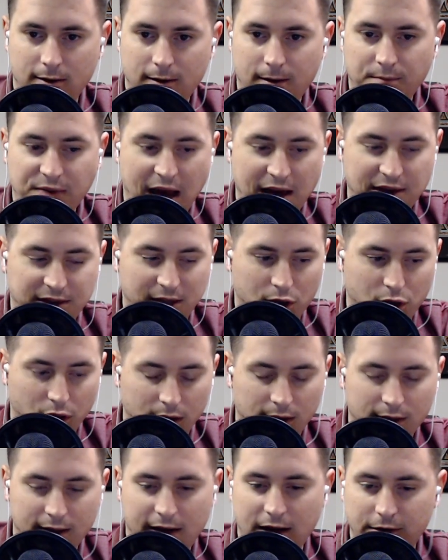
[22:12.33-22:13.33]

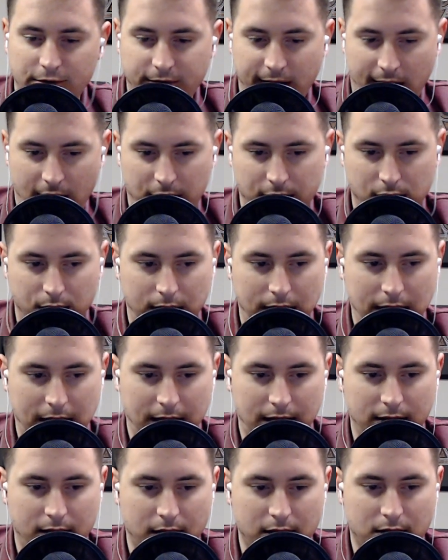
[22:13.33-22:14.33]
ethical in value.
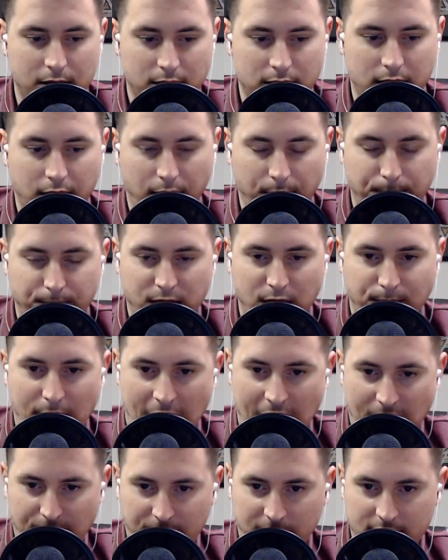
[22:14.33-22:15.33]
It, it's the, the
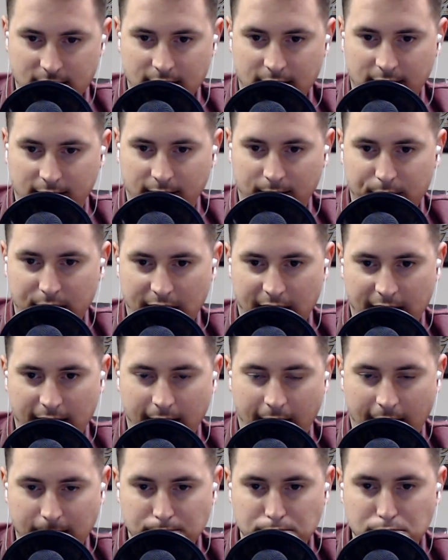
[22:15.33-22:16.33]
Bible is nothing but a,
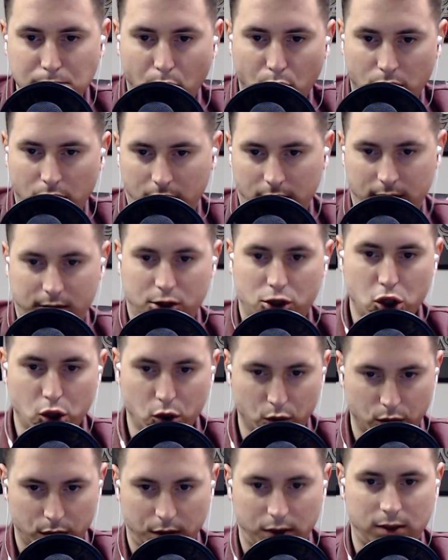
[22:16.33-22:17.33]
a moral
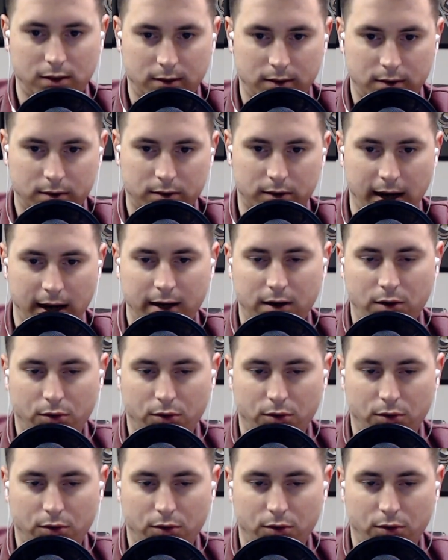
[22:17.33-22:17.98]
tool, right?